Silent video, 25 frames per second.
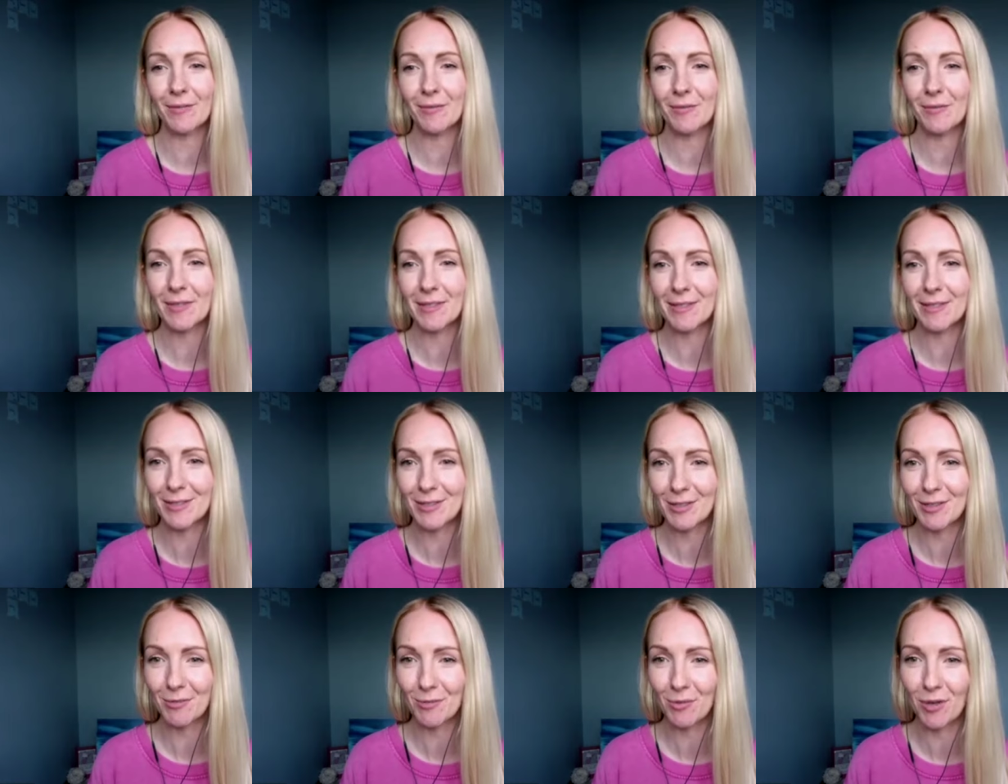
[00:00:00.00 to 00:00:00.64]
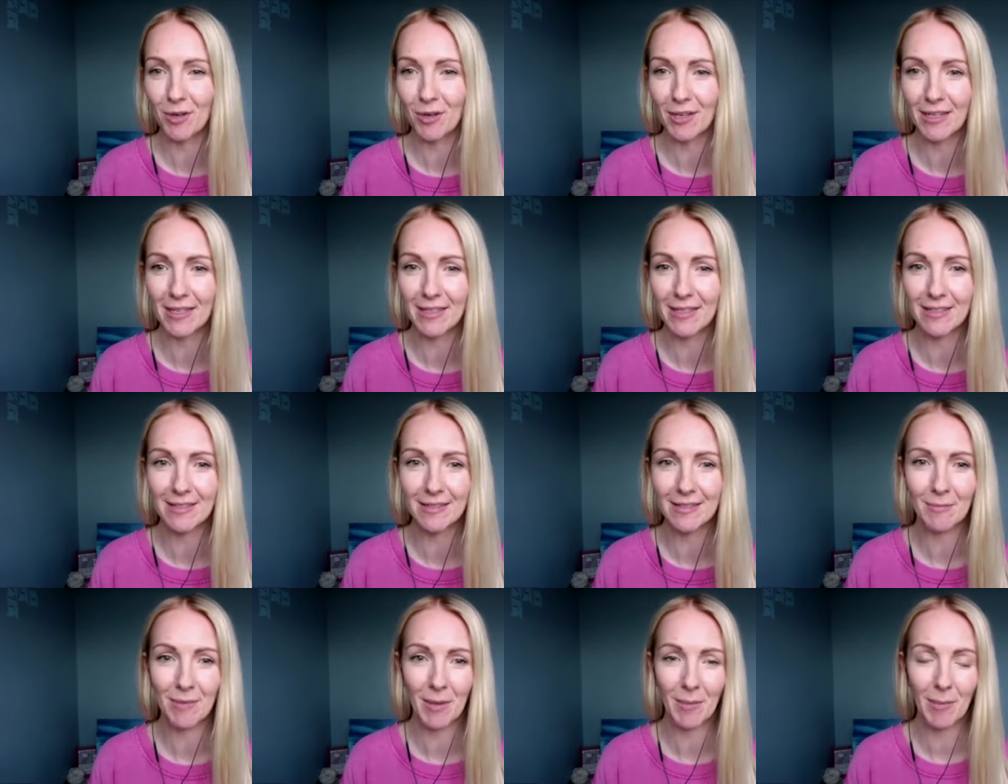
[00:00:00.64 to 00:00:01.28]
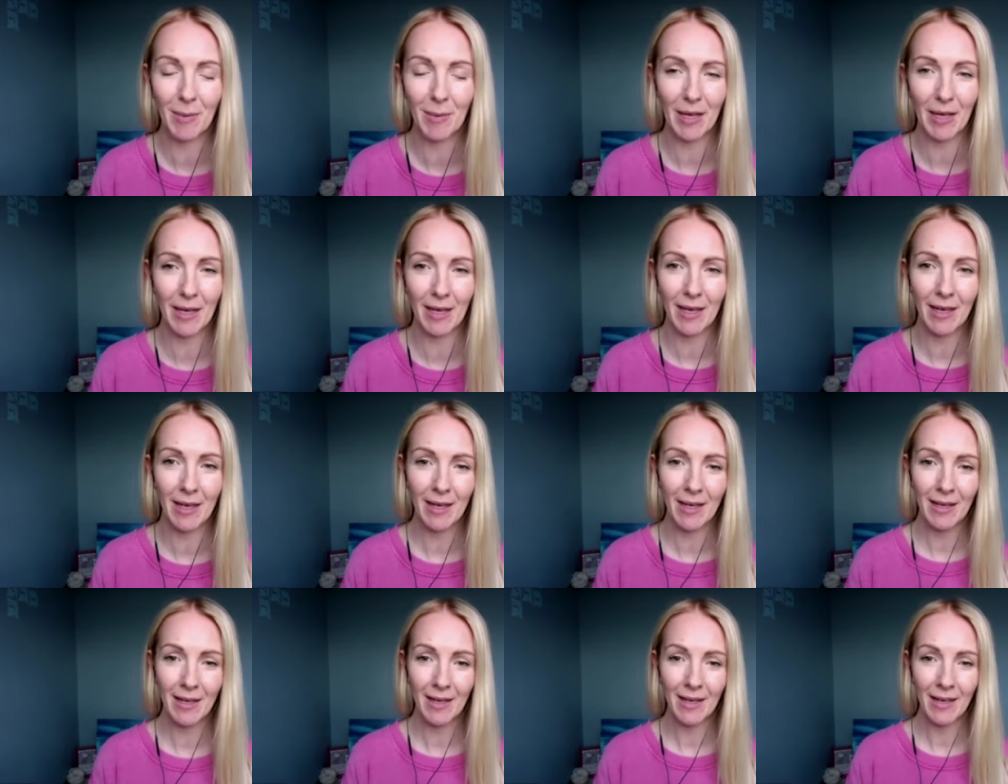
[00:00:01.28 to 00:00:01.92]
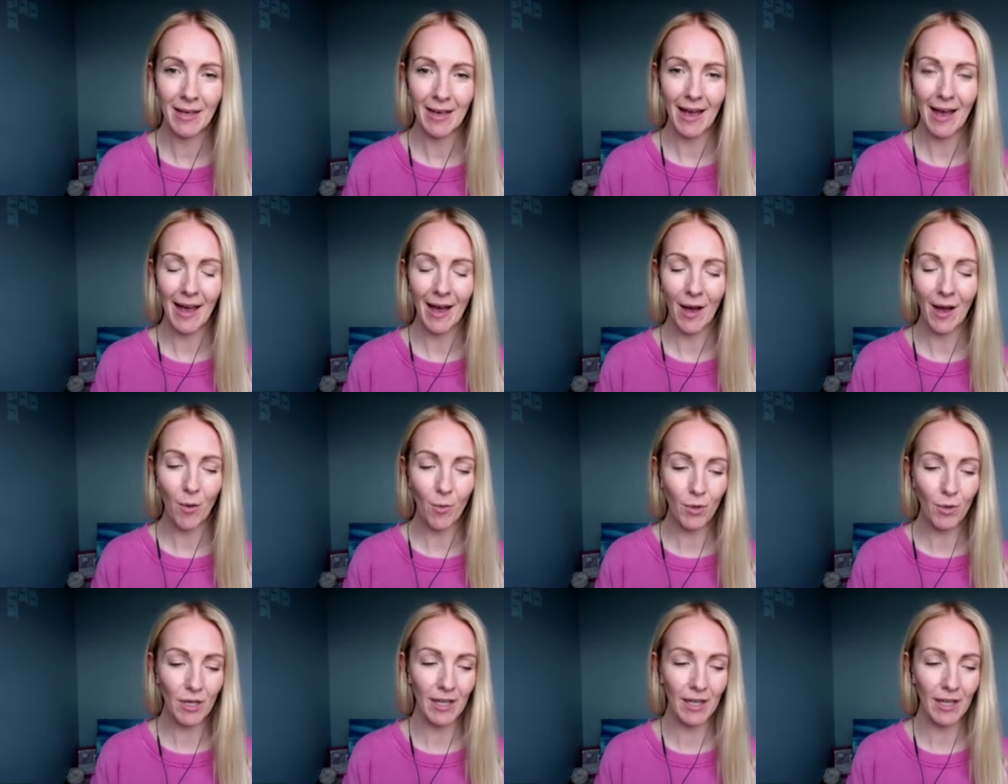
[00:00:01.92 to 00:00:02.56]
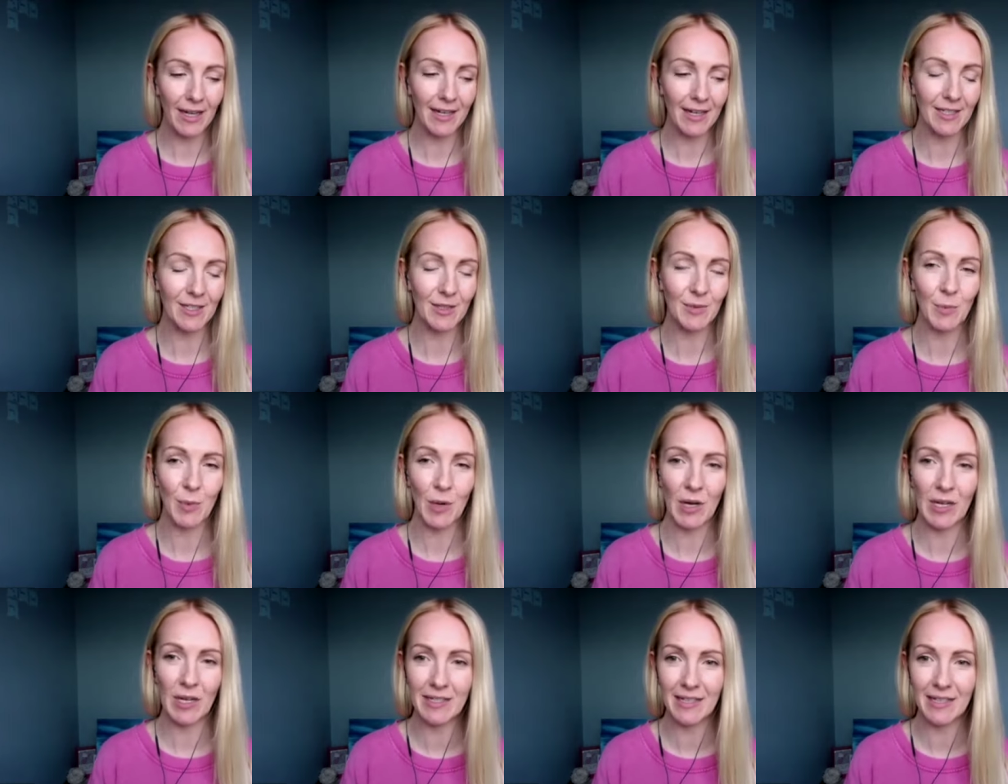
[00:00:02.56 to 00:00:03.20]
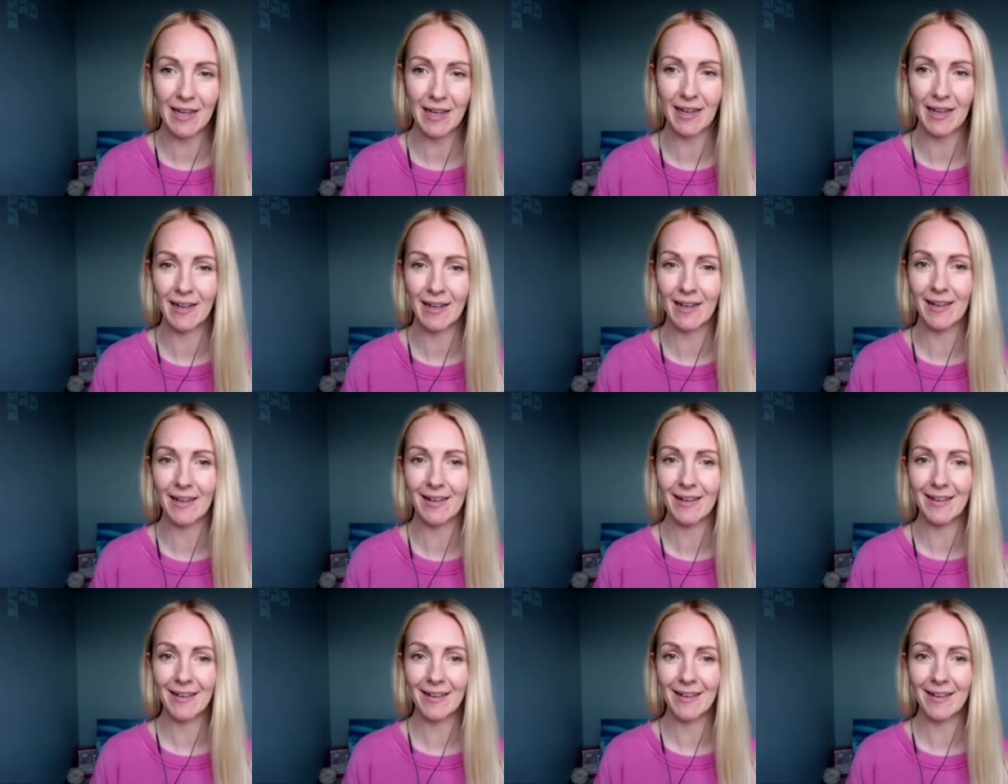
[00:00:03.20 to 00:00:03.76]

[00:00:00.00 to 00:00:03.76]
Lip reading: when someone is maybe outwardly expressing